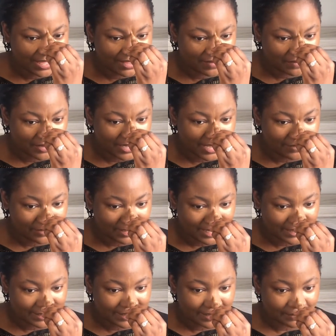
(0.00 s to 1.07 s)
But I will
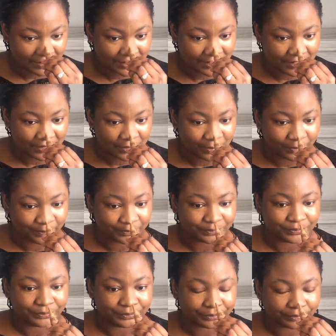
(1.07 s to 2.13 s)
attempt to.
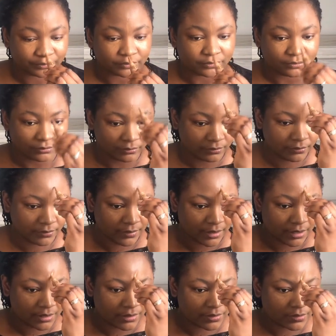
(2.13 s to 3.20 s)

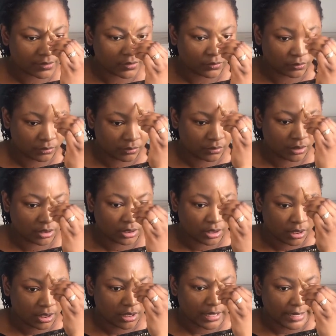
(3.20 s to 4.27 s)
So,
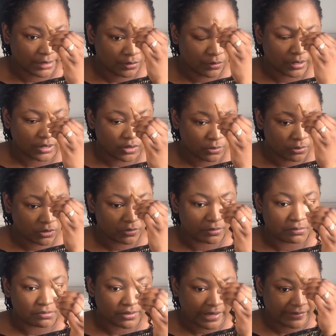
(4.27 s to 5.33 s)
I know a couple of
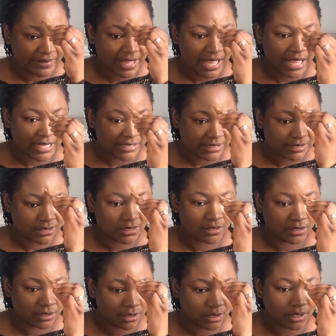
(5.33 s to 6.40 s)
people have asked
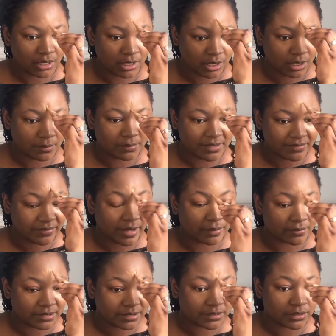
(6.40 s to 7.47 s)
if I'm
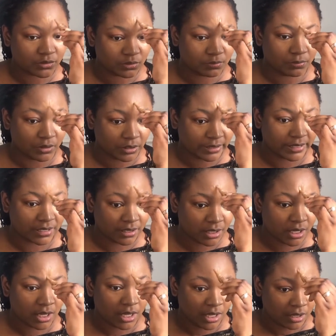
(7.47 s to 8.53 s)
still blogging,
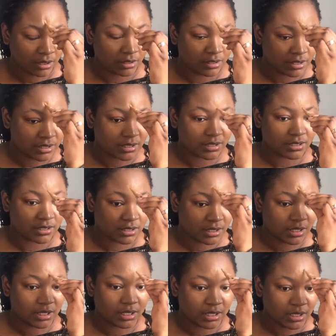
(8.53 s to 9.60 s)
because
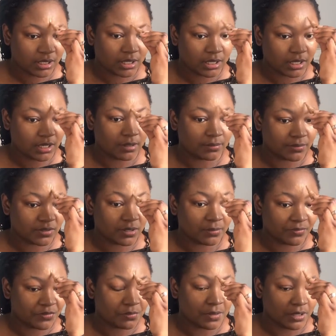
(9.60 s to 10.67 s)
some
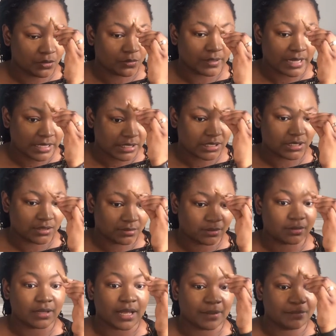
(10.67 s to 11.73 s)
of you may know that
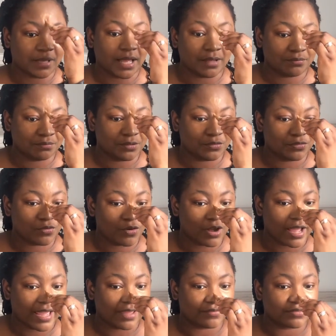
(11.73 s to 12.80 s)
before
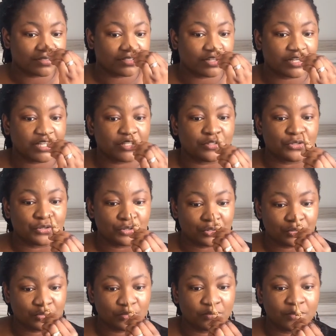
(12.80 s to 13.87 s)
I even started
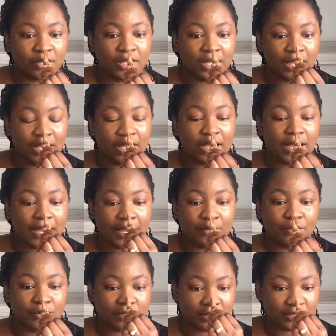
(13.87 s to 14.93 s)
YouTube, I
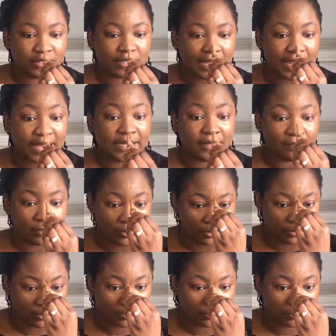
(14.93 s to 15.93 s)
had a blog,